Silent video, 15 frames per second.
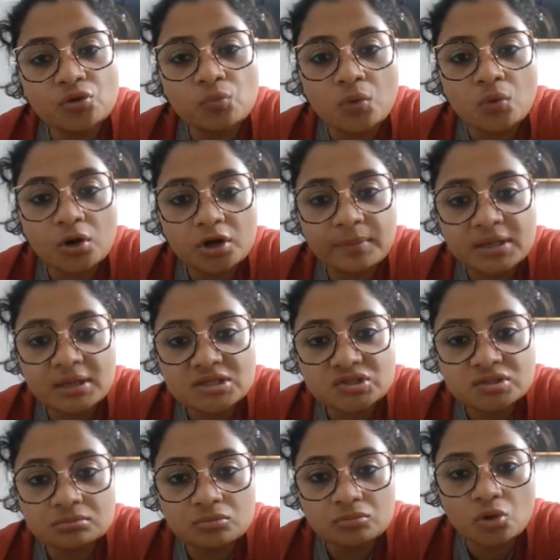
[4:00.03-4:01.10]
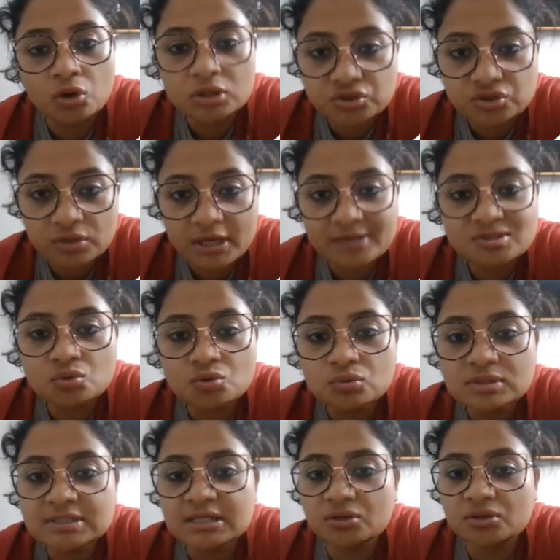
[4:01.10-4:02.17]
your workplace also, like
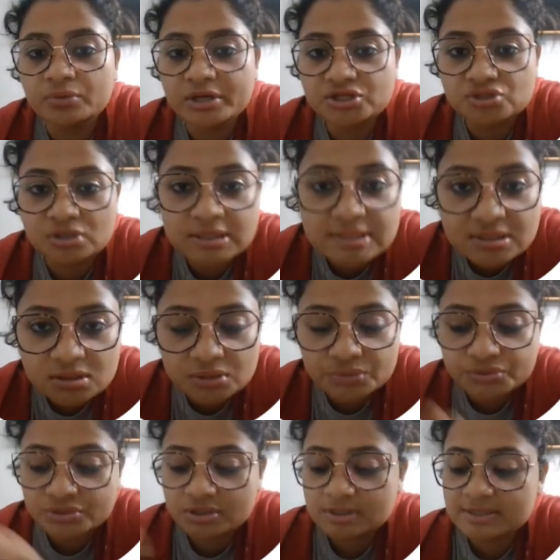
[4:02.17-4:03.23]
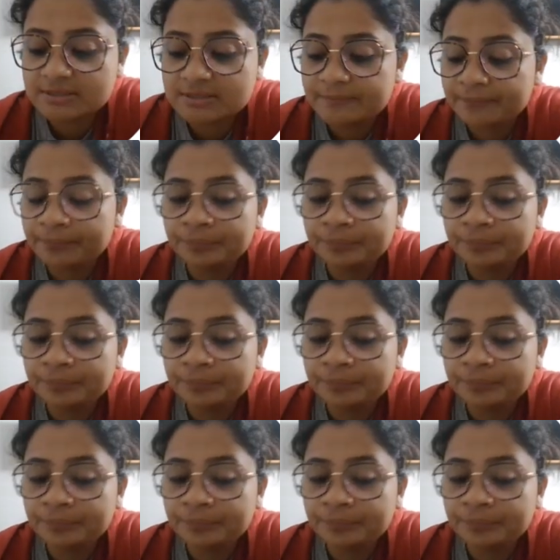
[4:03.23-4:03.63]
schools and educational institutions.